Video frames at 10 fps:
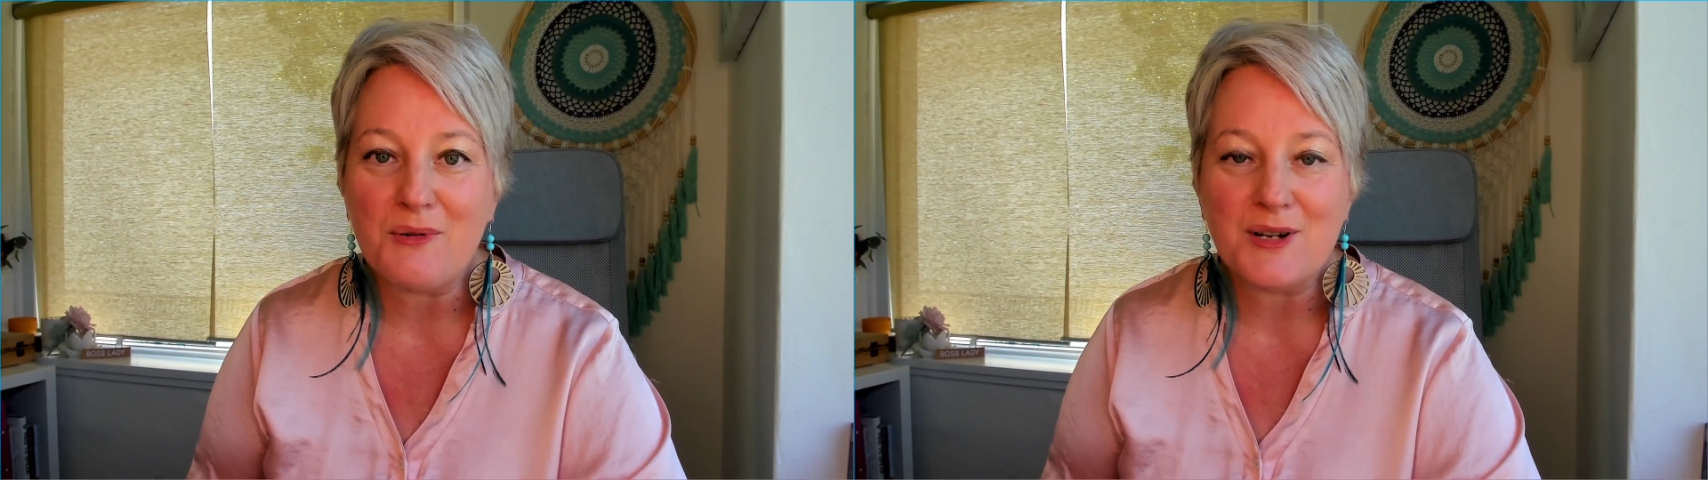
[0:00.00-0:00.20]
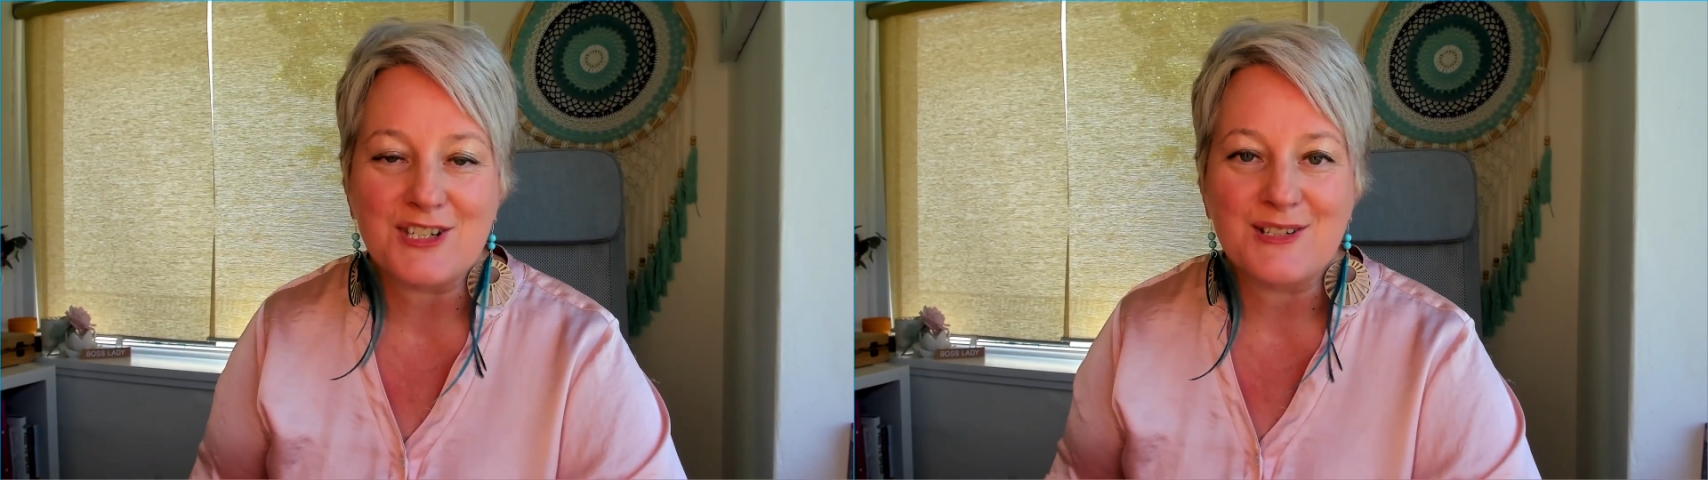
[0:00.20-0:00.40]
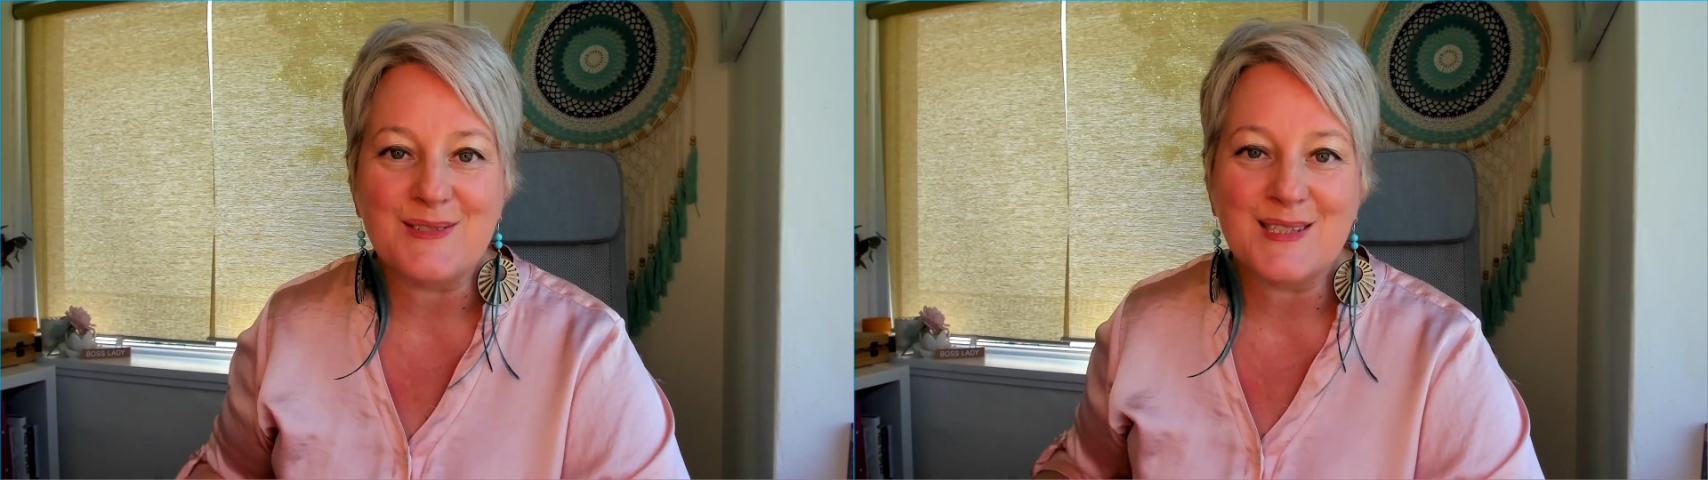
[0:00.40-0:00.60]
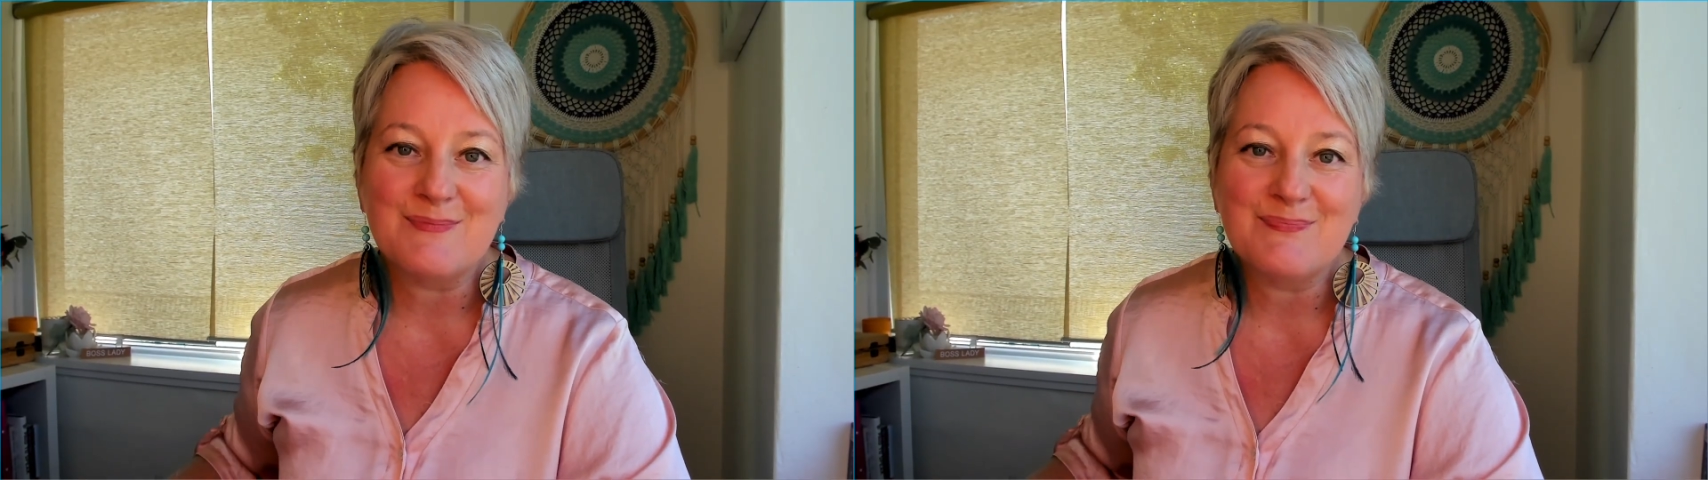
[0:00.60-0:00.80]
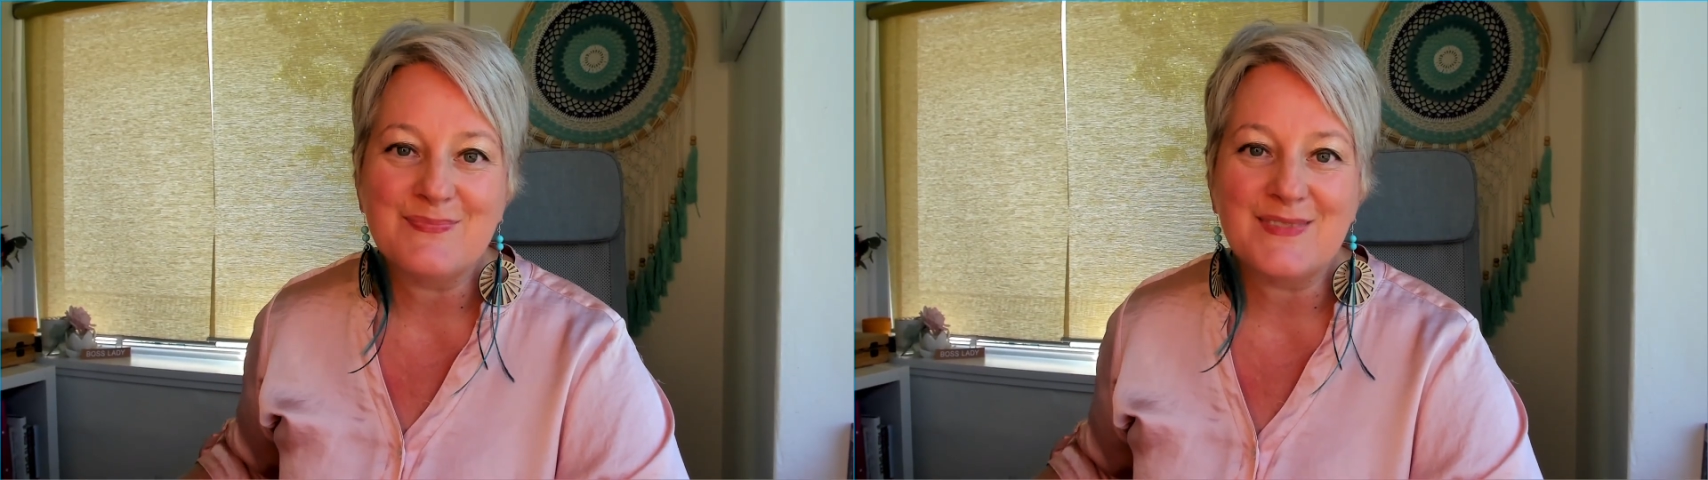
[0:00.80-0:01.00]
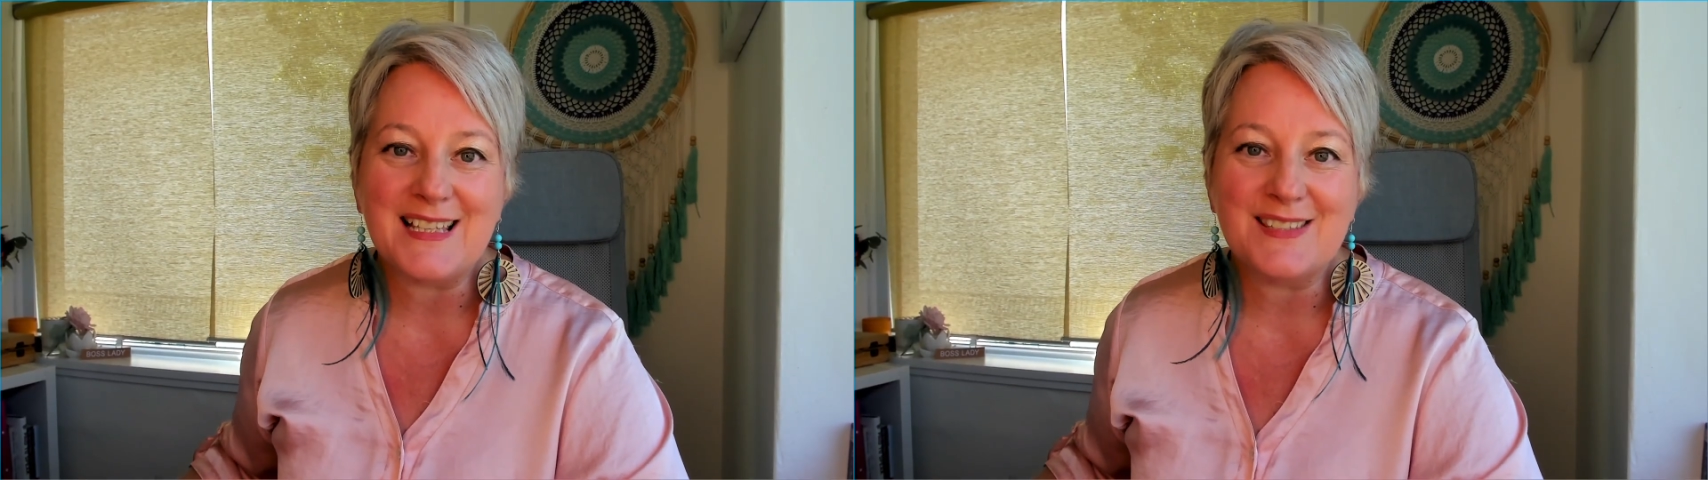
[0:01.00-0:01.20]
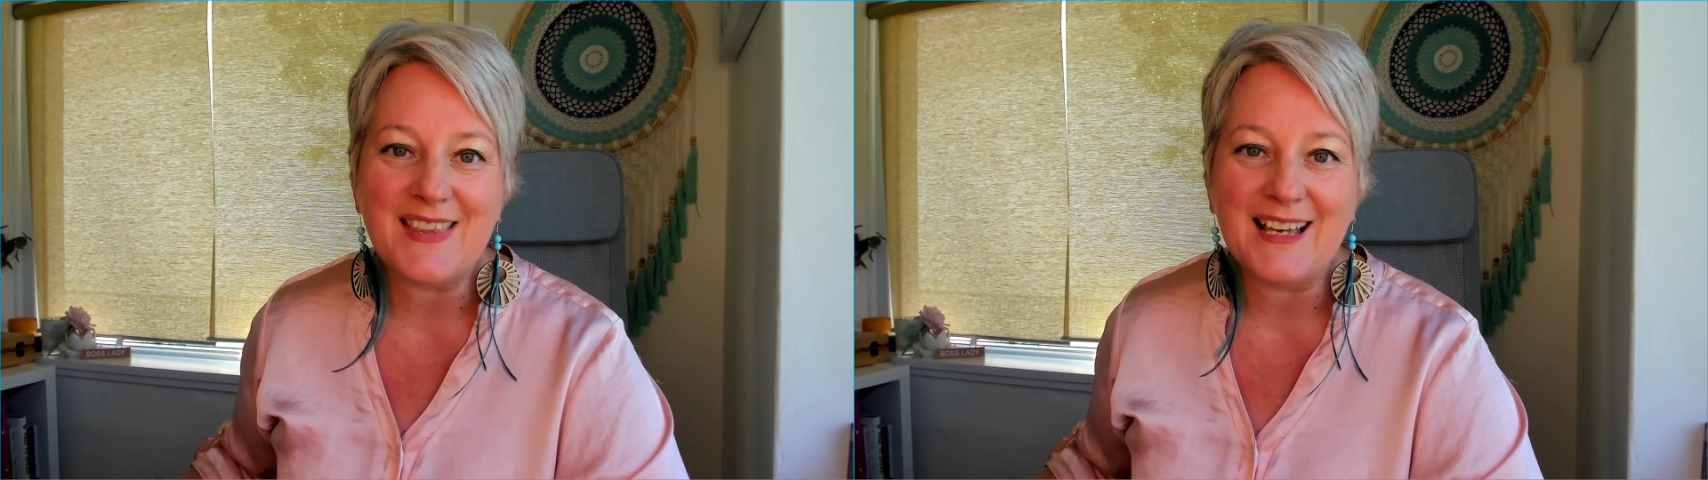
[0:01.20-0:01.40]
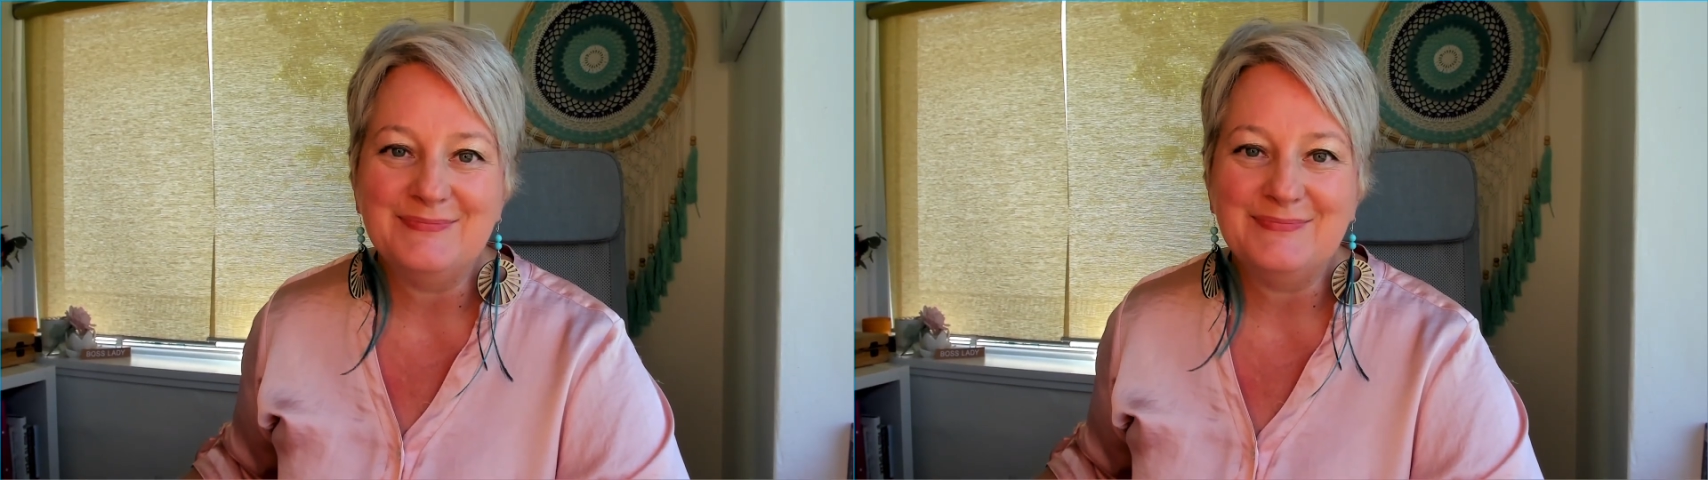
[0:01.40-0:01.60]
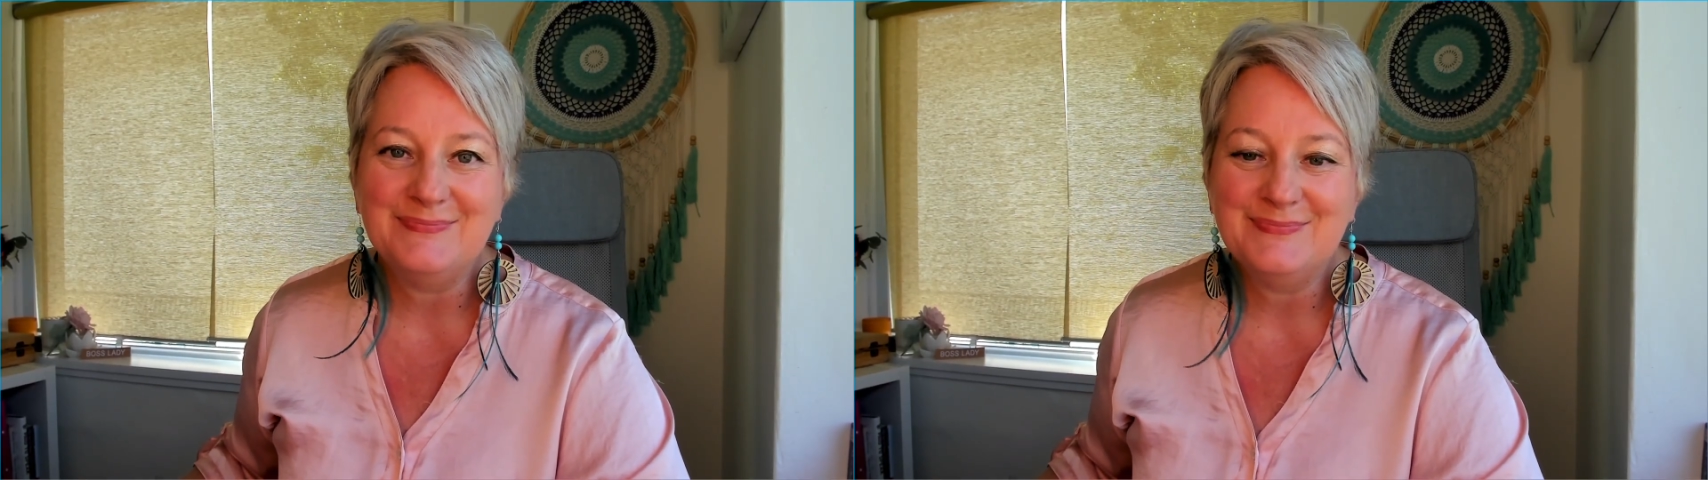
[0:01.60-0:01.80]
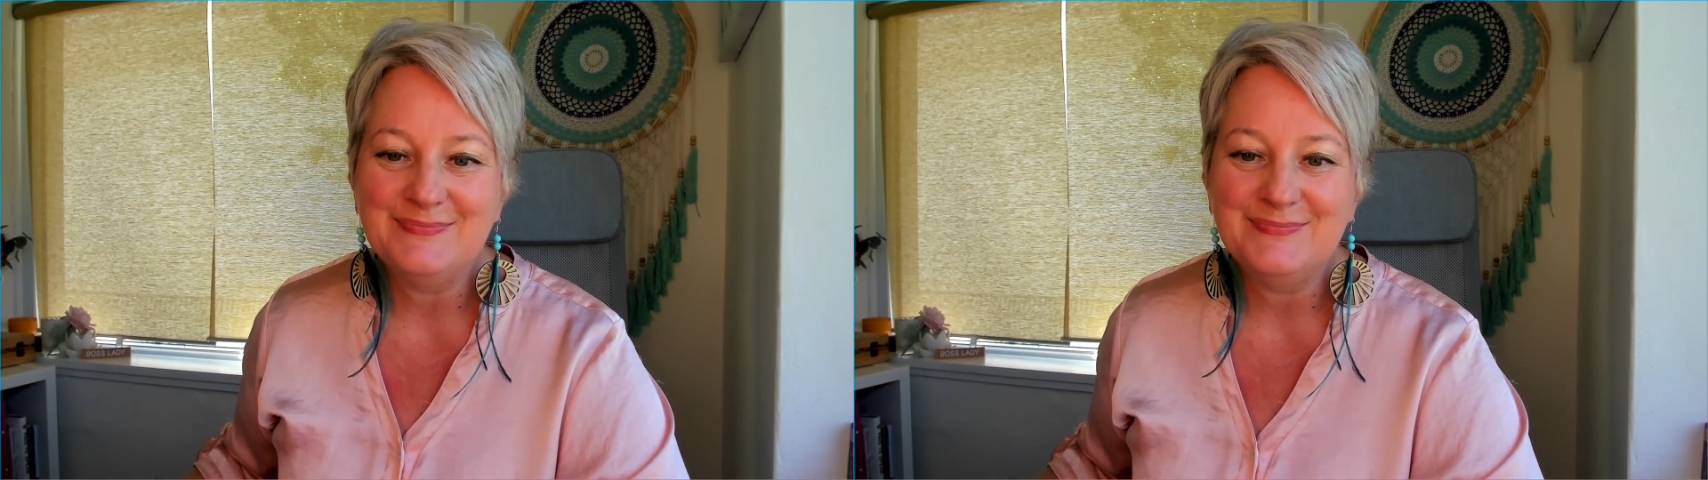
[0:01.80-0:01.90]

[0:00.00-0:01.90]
questions. Thanks for that.